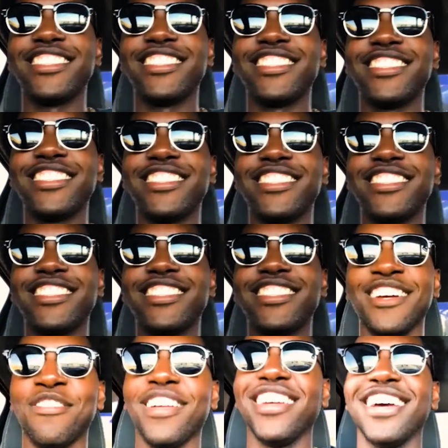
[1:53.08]

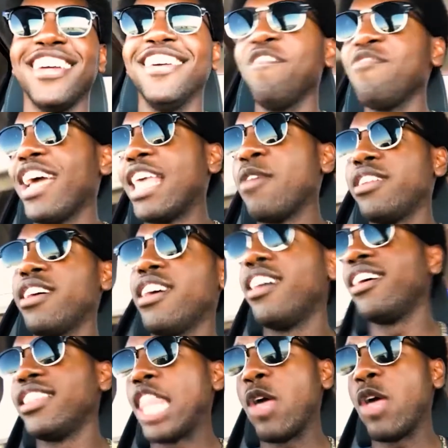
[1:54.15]
And they would
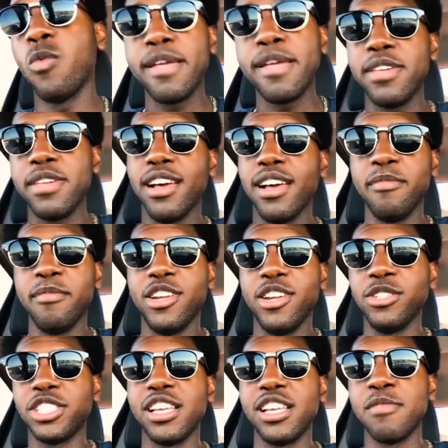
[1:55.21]
wake me up, you know,
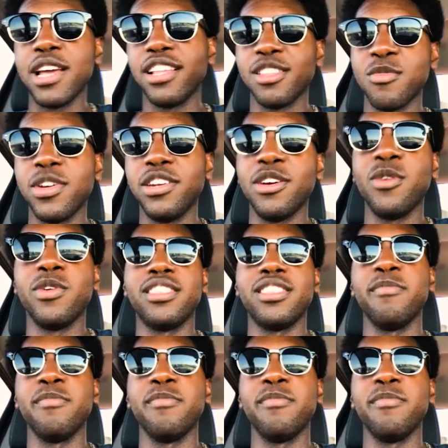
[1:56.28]
sneak me out the window with them.